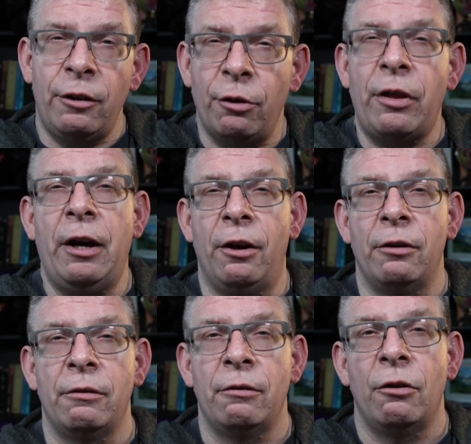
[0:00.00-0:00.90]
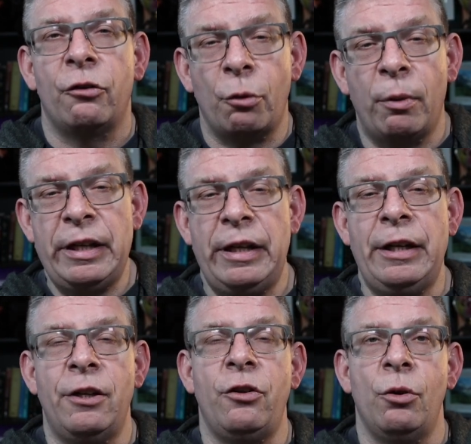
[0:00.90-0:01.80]
you're there. So what you
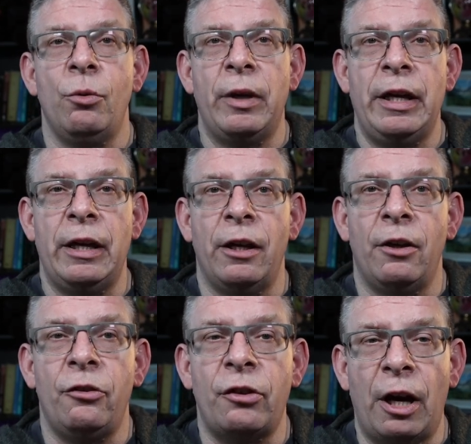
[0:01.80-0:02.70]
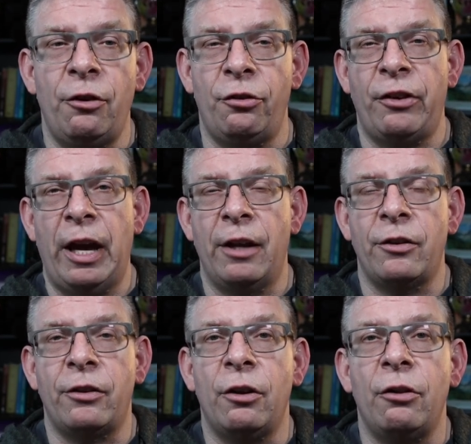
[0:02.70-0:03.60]
need to do is
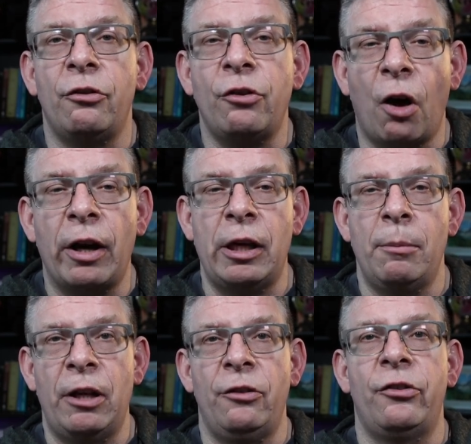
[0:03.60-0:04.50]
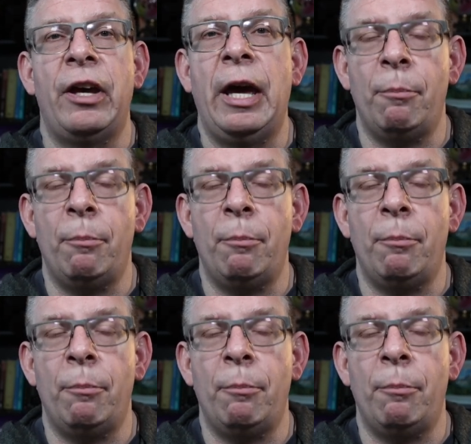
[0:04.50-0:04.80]
understand that there's documents